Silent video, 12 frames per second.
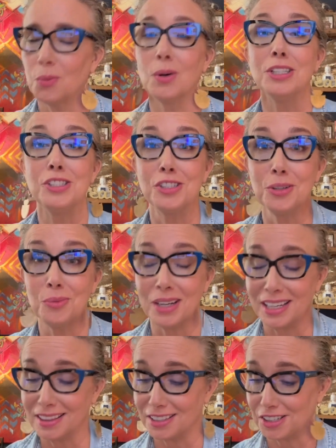Once you
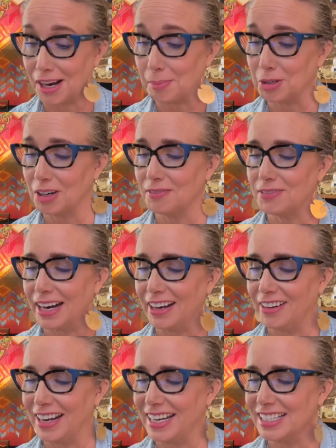read the chapter on
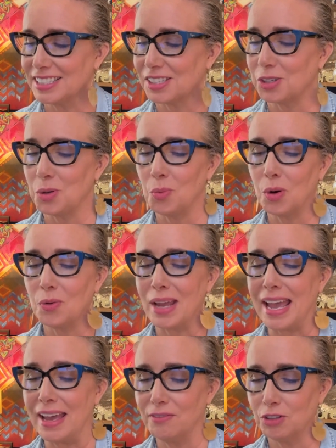fire ants, you won't
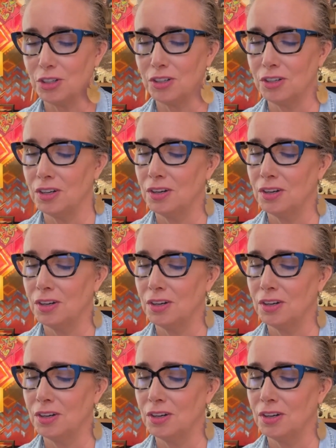ever